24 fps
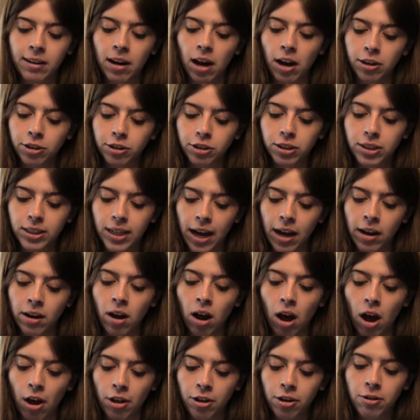and understand
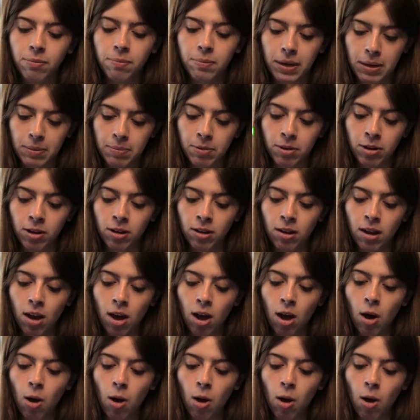other people,